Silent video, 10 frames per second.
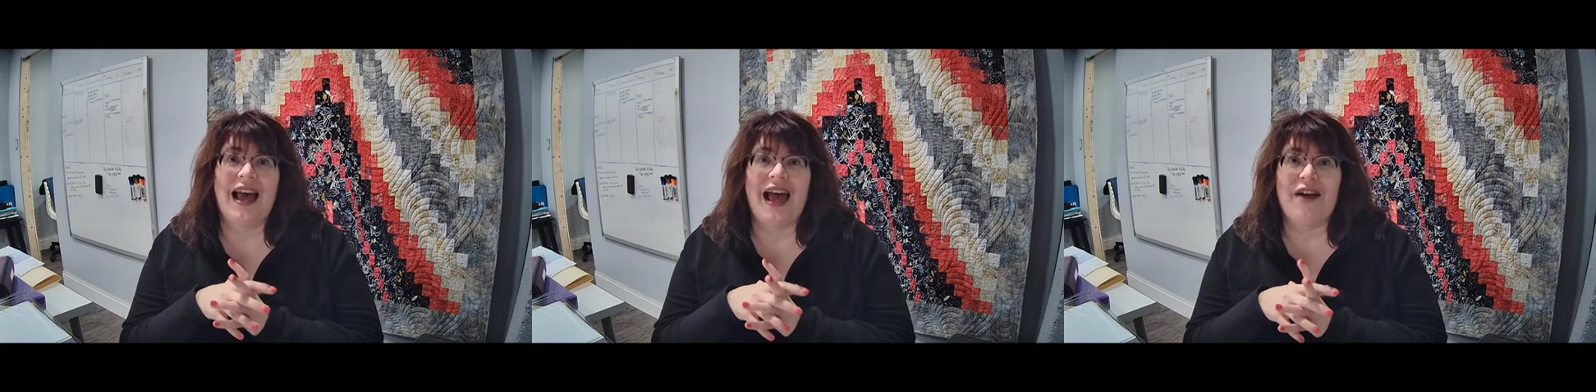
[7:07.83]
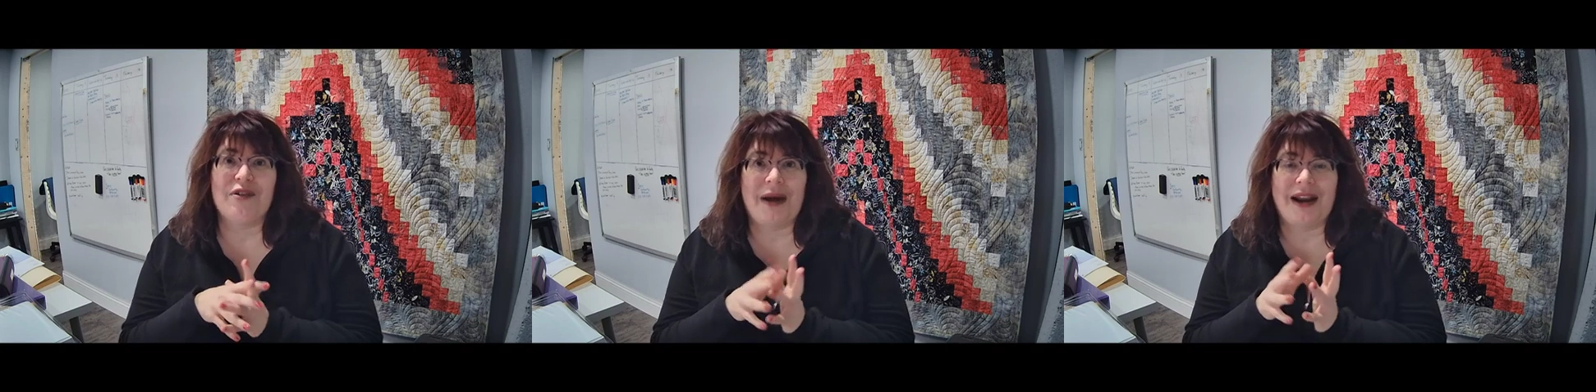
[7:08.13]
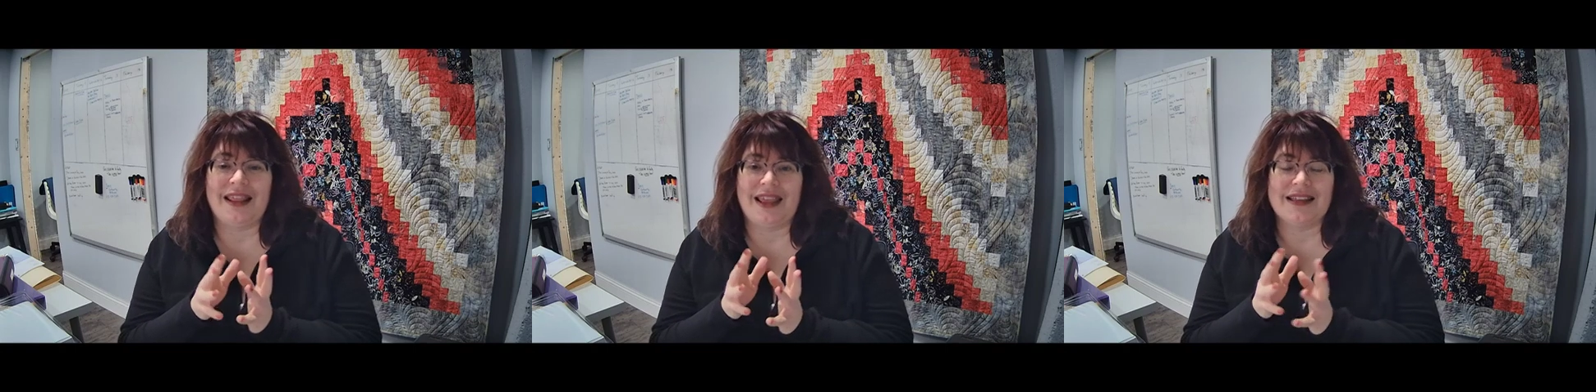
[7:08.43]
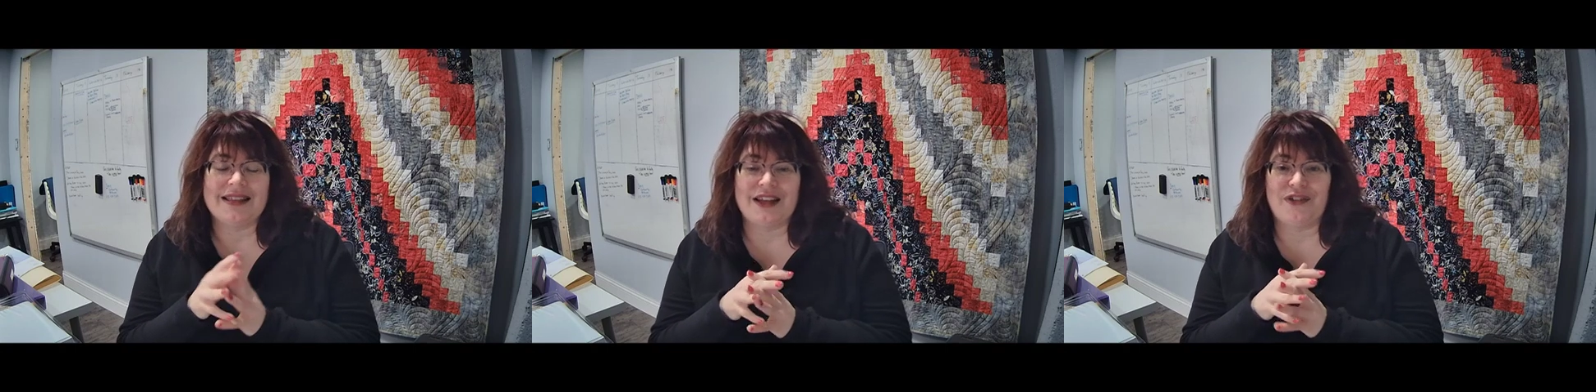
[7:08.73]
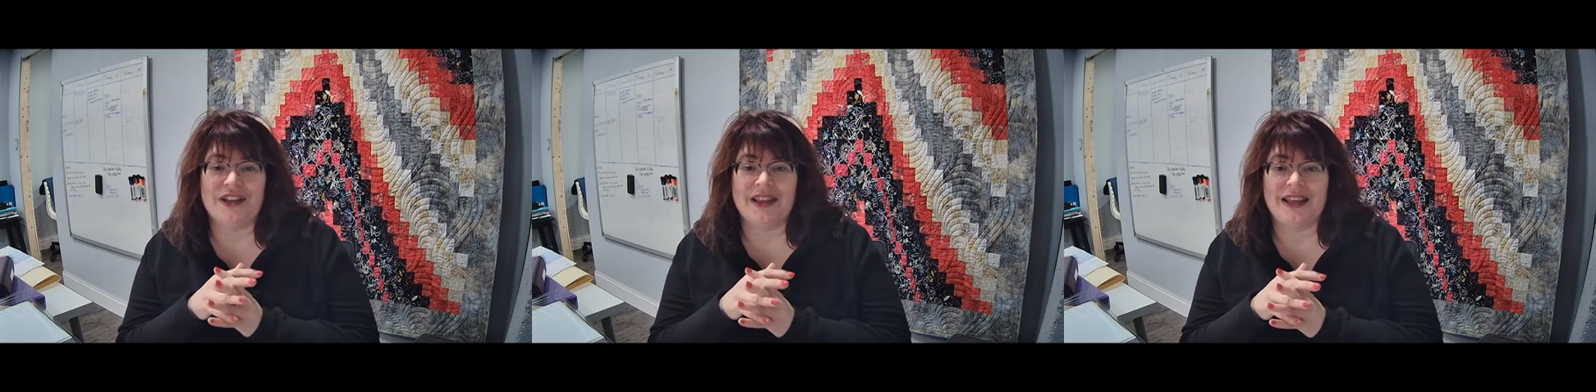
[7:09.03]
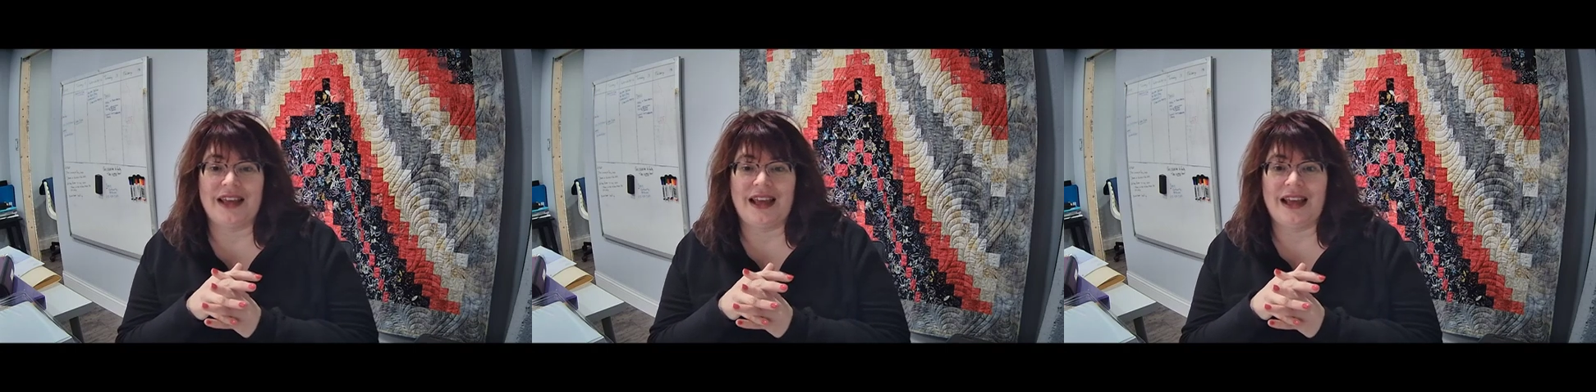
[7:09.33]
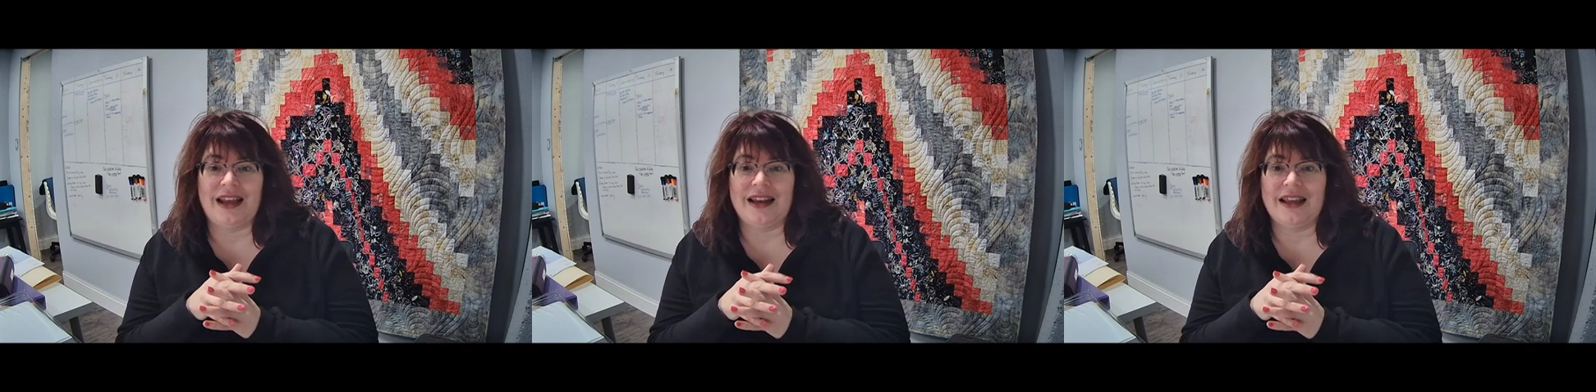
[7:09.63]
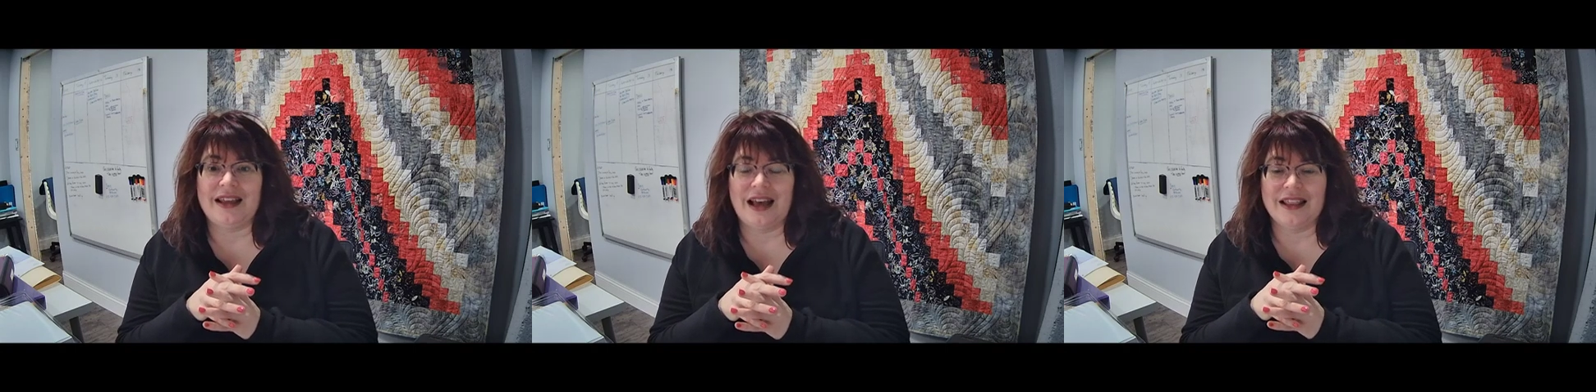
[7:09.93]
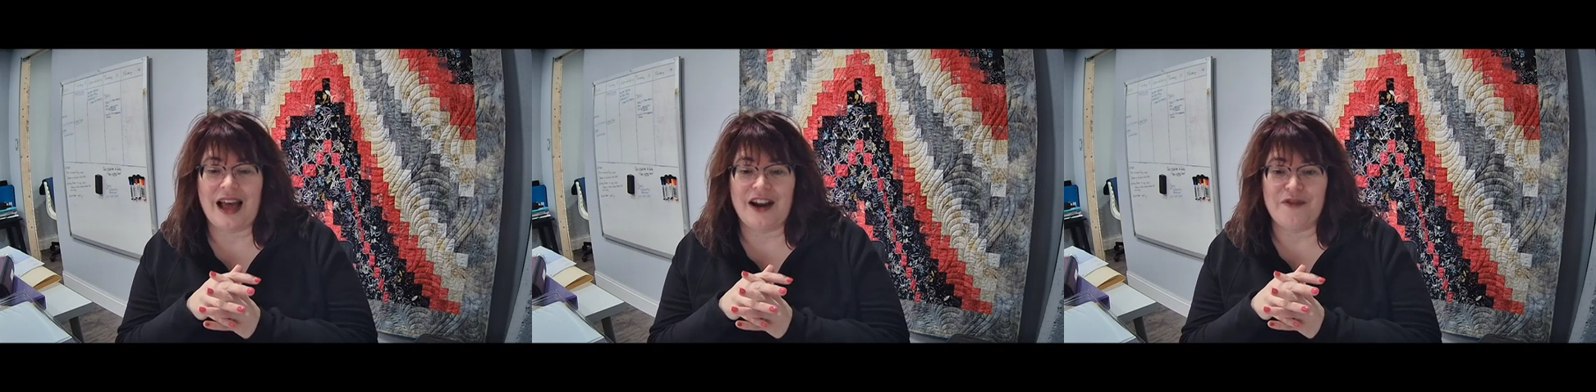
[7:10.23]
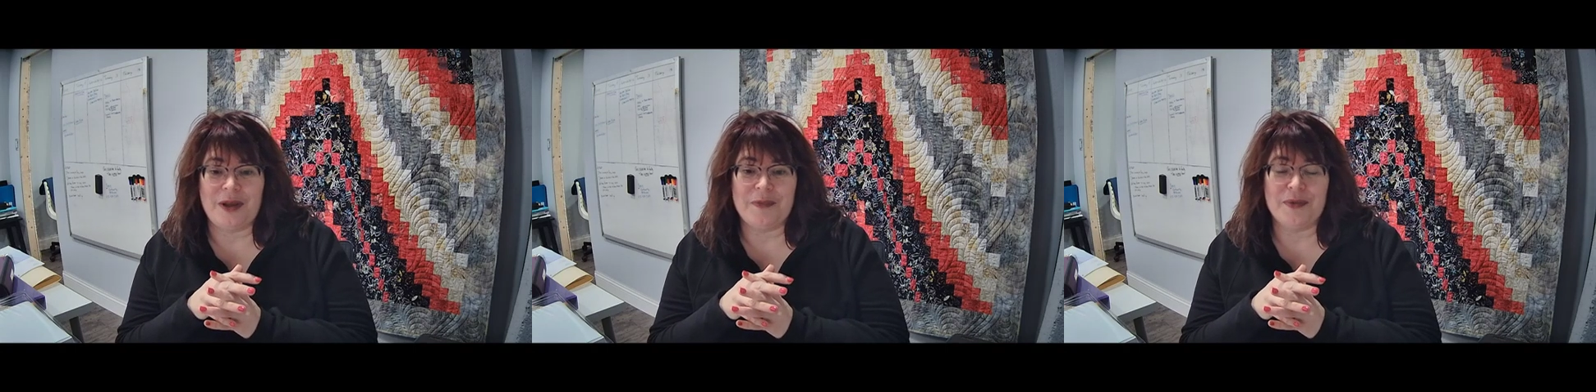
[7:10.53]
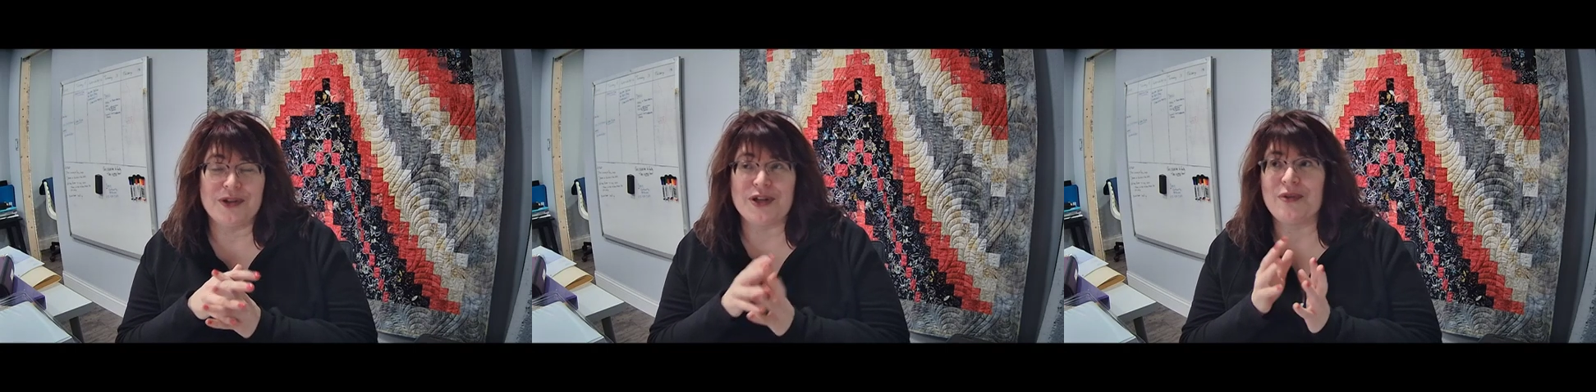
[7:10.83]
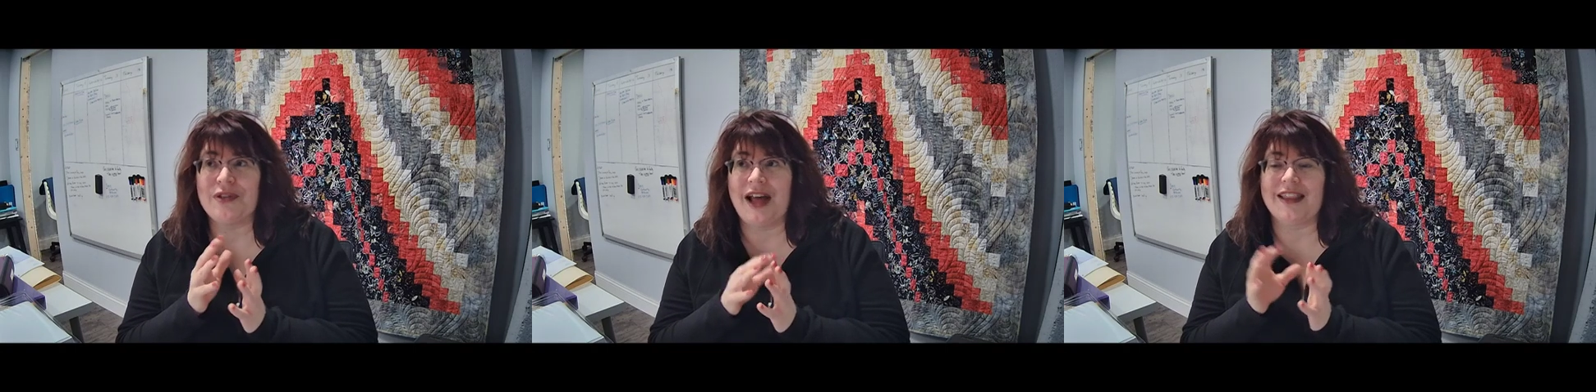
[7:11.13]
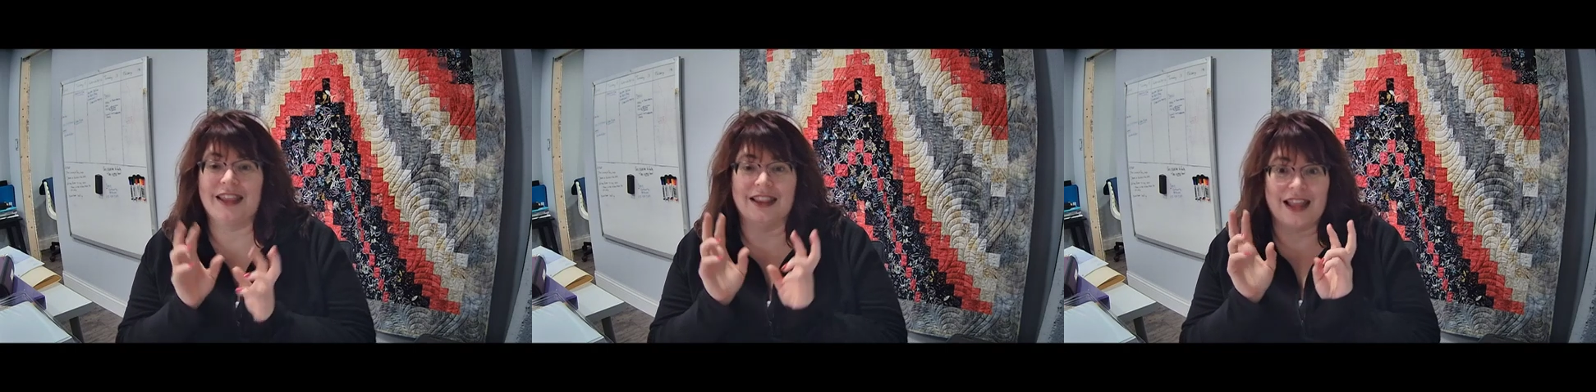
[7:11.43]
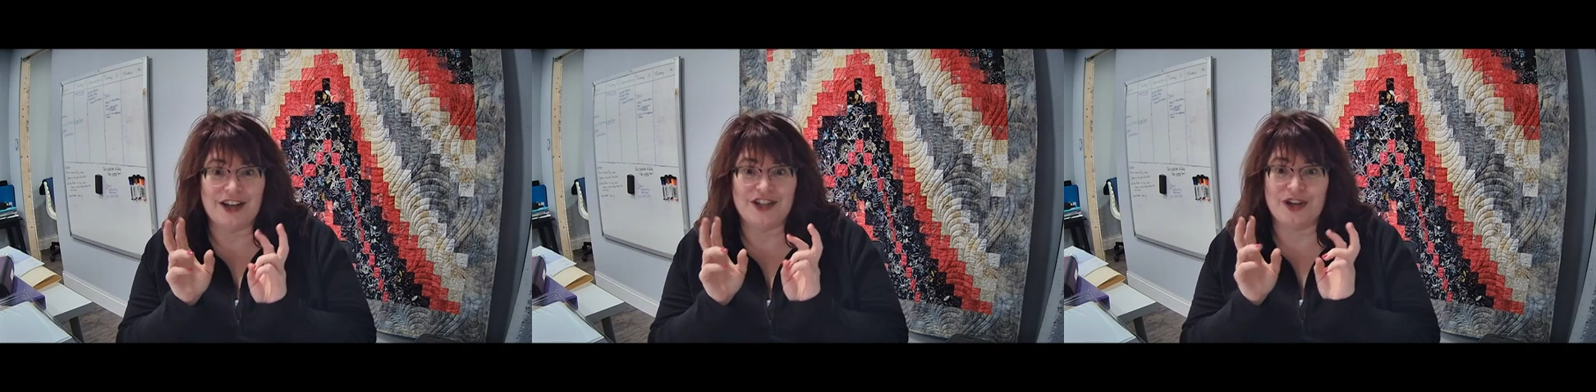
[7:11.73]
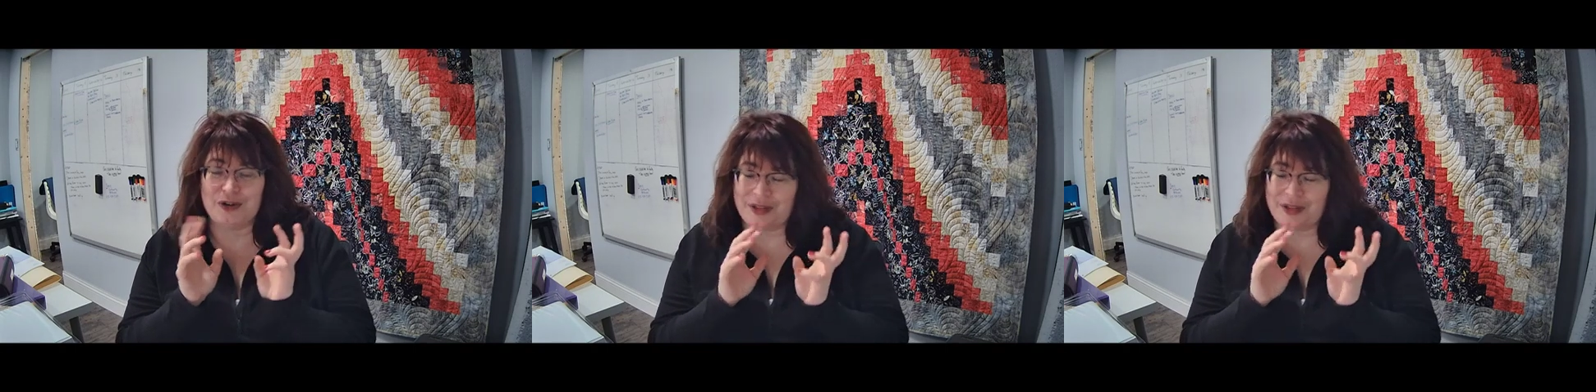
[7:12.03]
everybody thinks differently, and a lot of people don't like the logical,